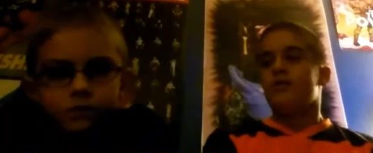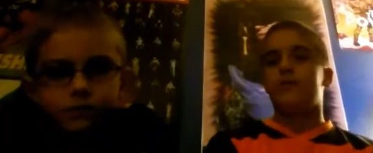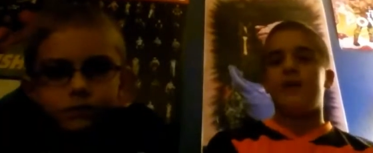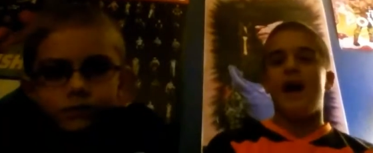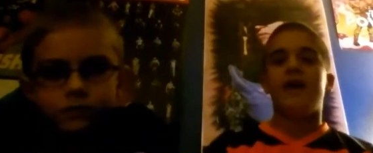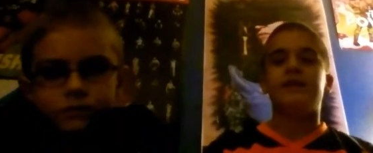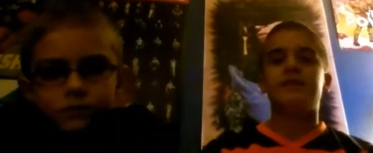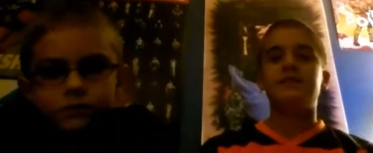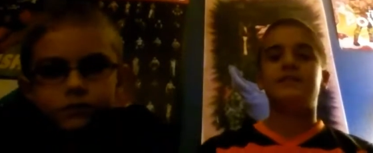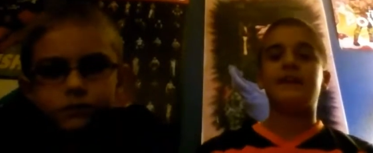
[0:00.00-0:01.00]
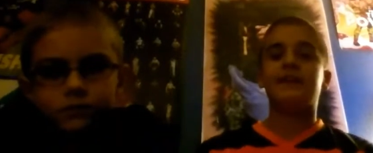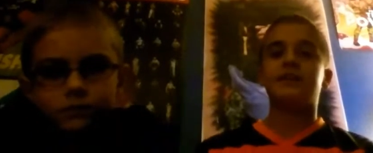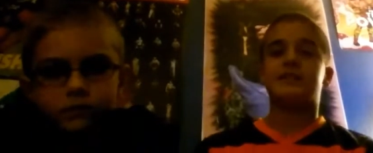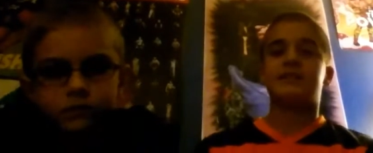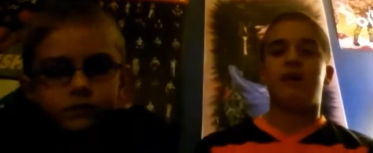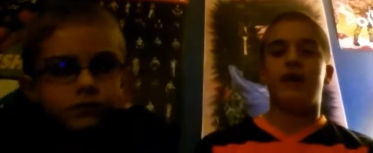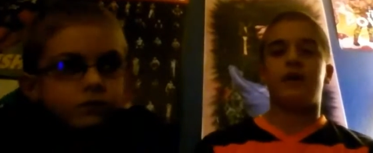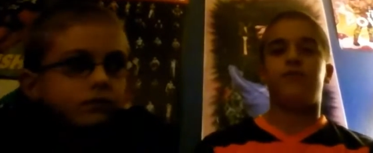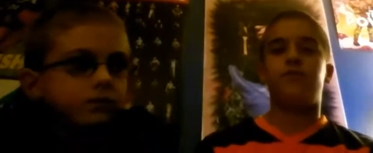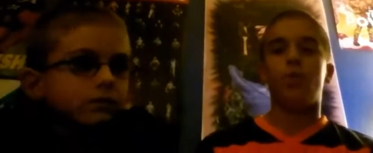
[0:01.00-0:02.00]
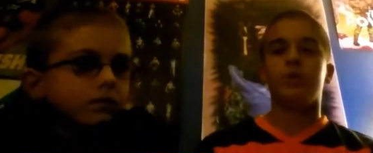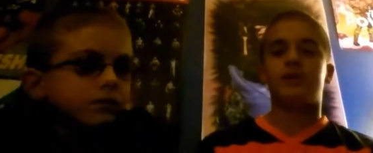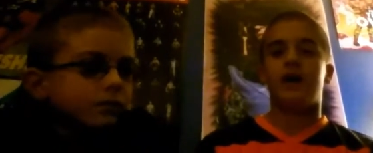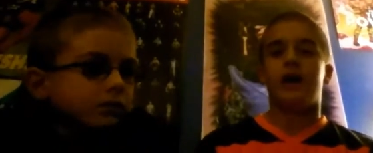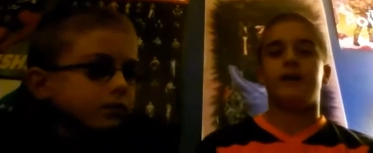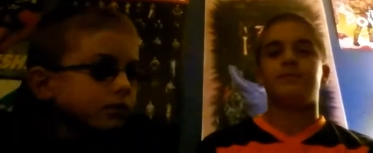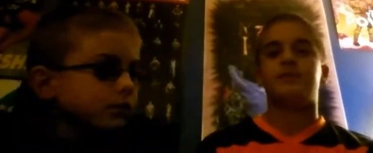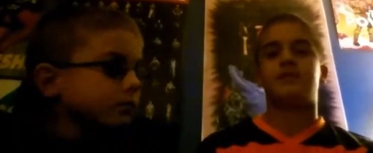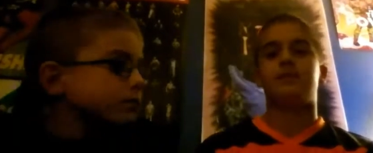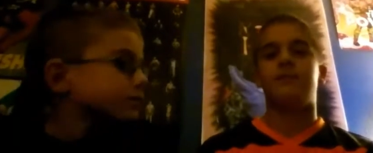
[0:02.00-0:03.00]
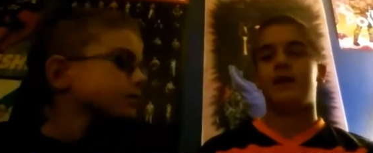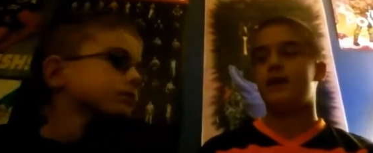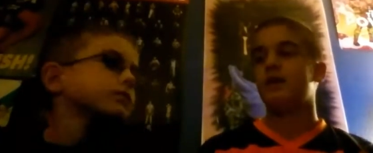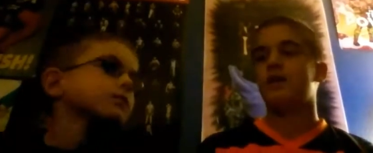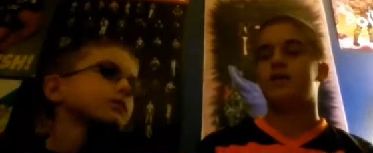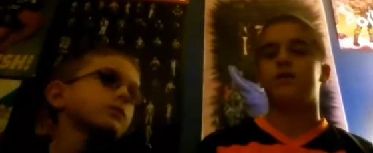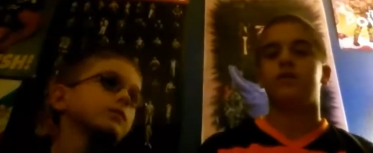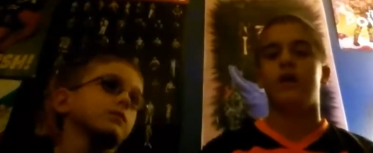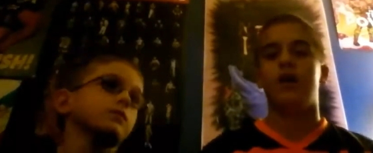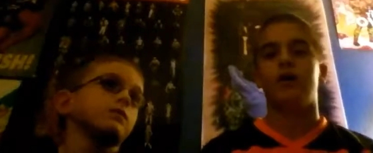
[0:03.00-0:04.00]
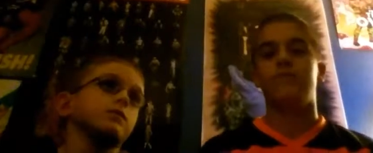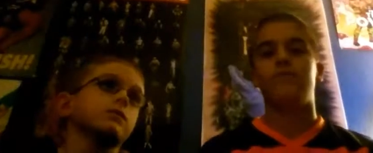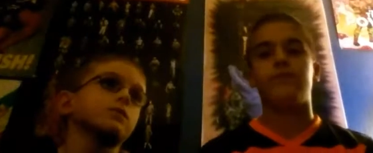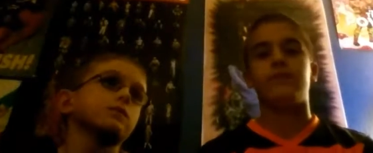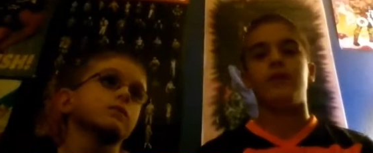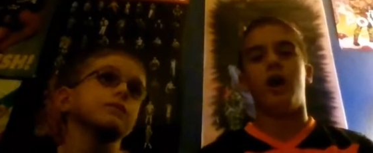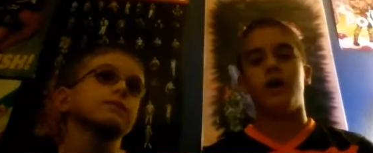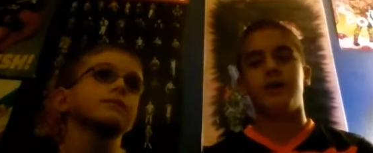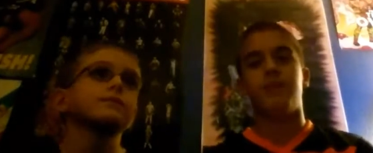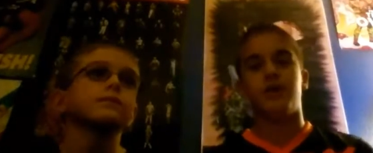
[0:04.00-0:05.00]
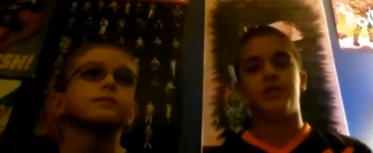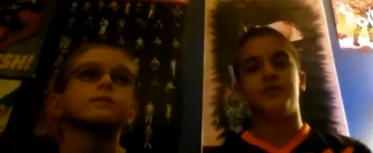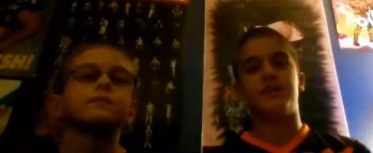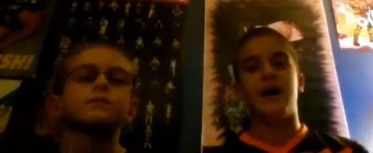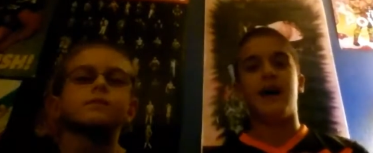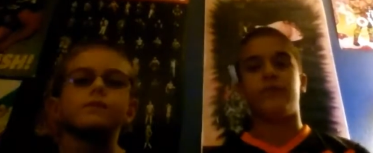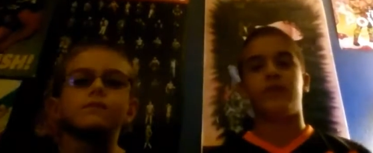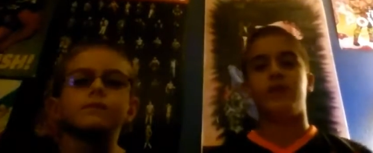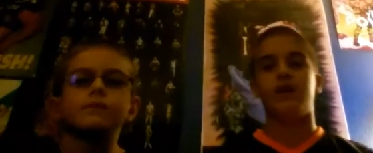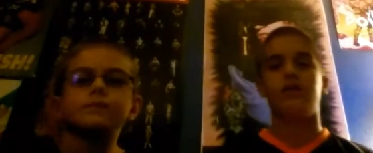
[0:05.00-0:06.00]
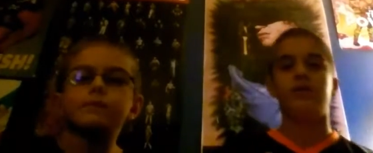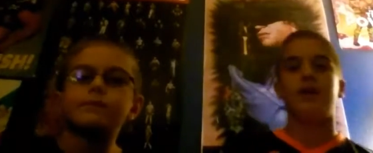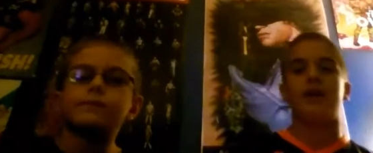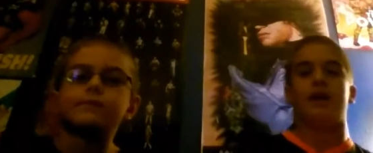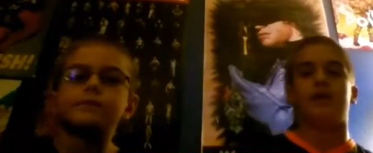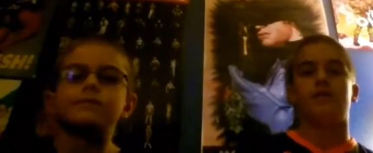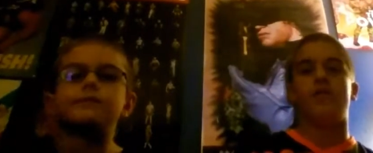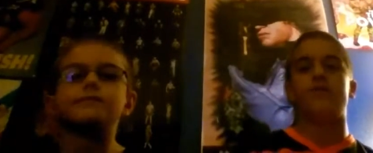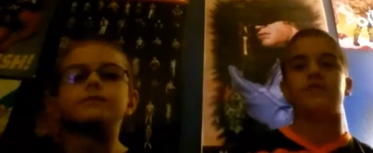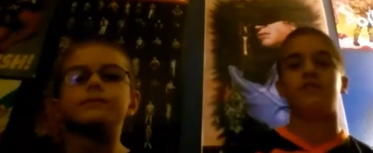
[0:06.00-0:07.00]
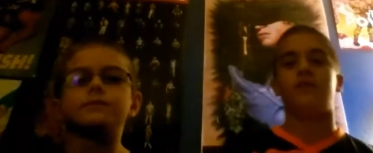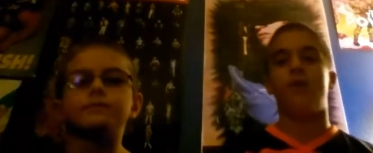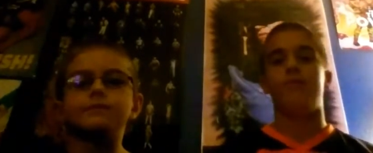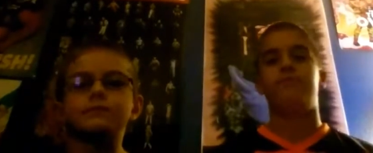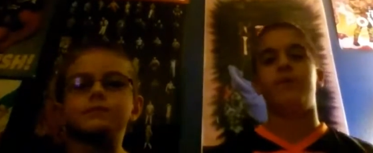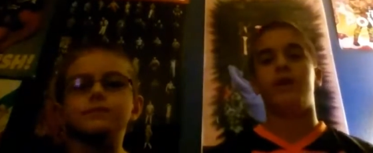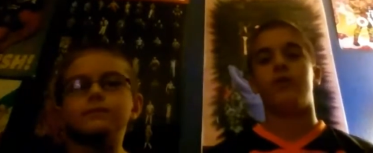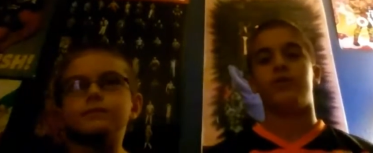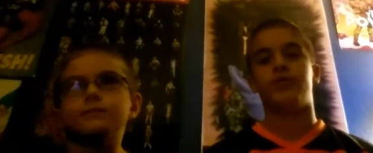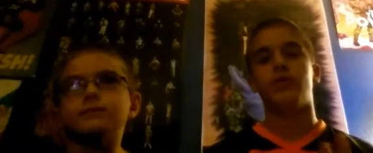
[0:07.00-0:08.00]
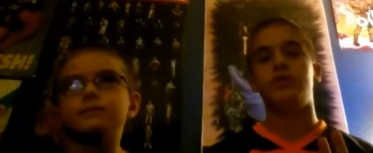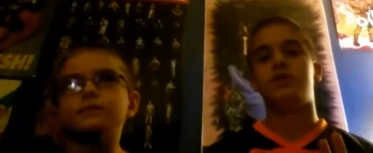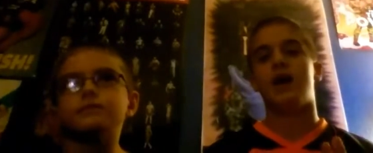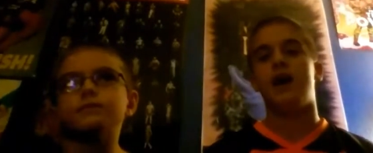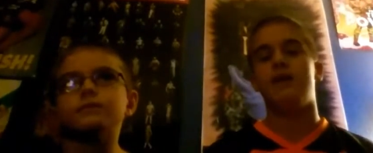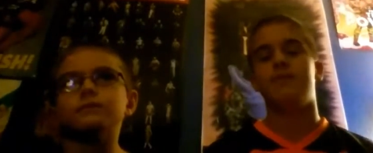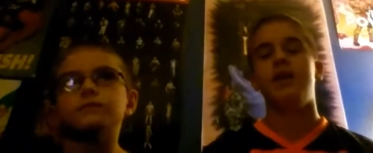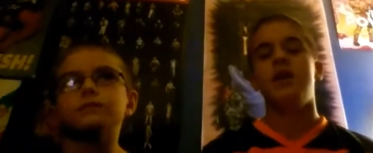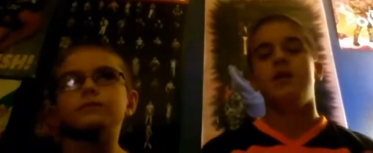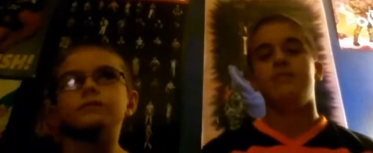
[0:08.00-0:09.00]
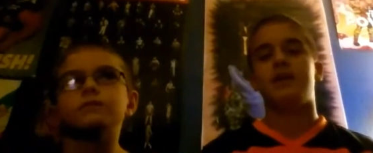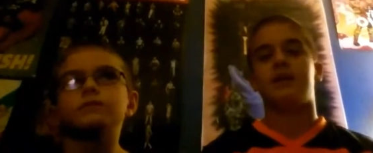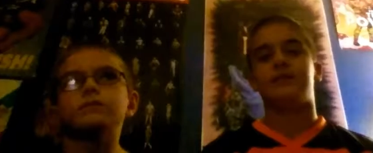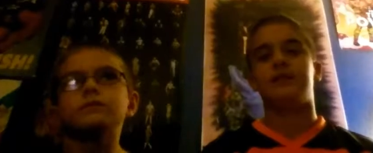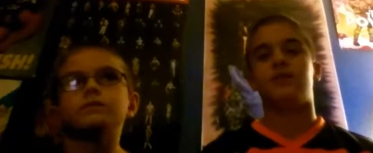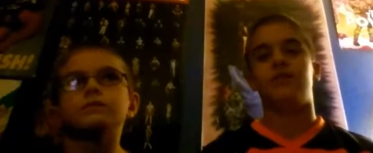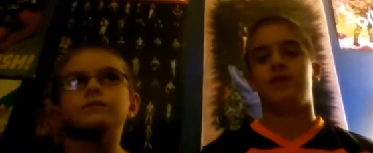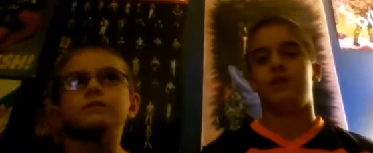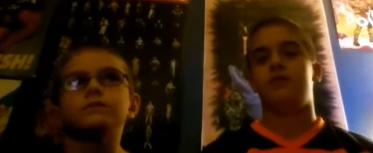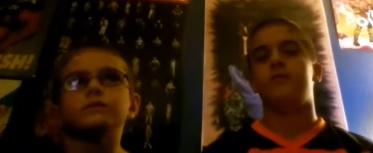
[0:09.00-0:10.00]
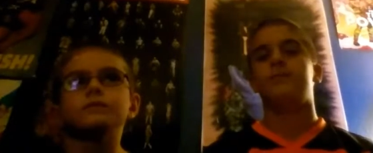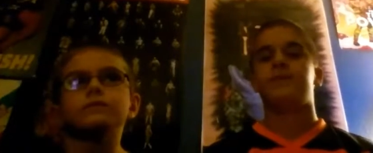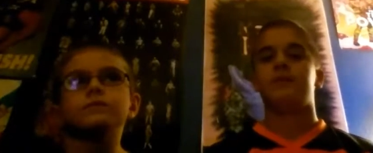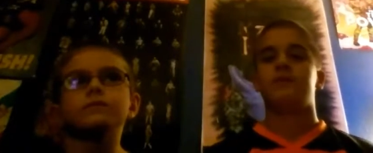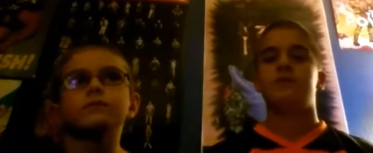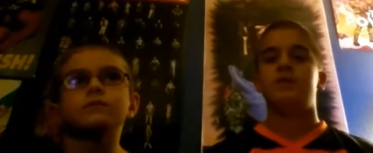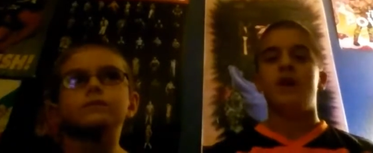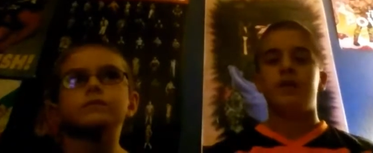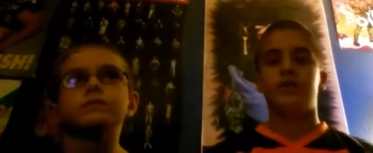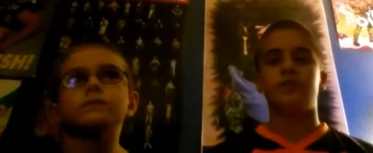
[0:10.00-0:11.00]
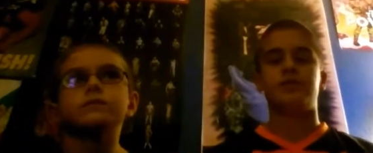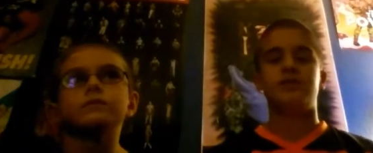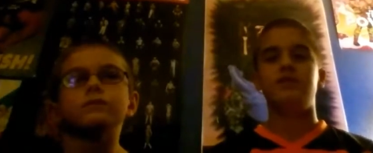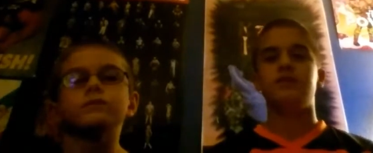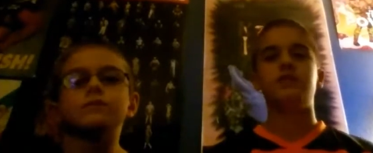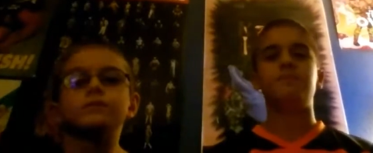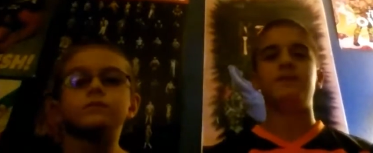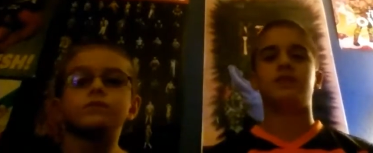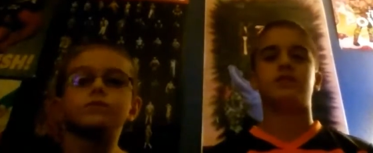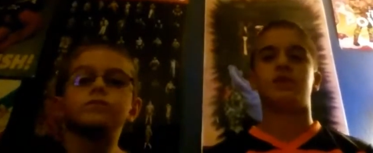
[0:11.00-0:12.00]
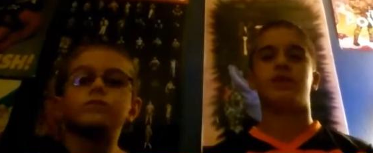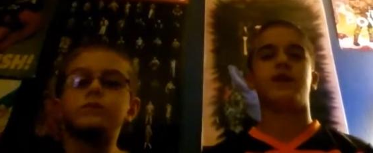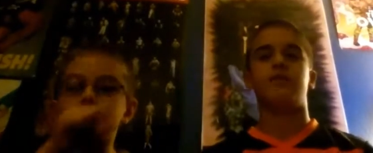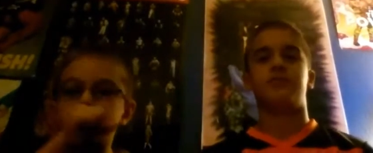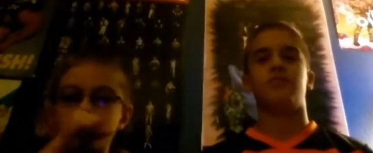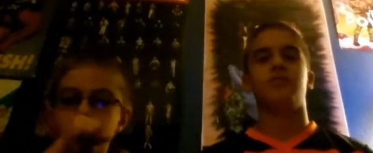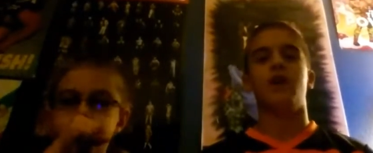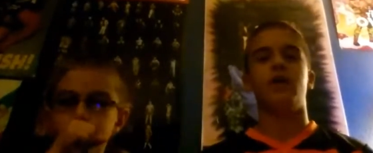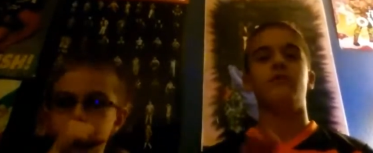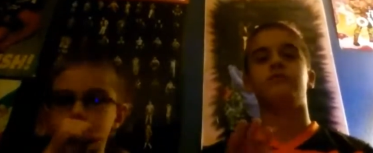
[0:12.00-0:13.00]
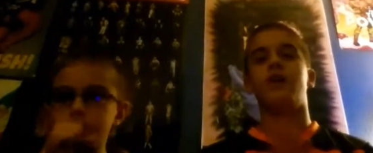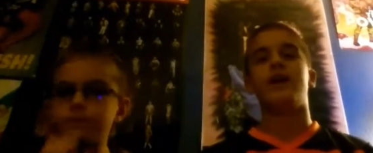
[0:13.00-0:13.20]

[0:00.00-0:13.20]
Speaker 1: So yeah, and it did take us like four times to make the Honey Bunches attack video, and this has our been our third time making this video. So just be sure to give them some love,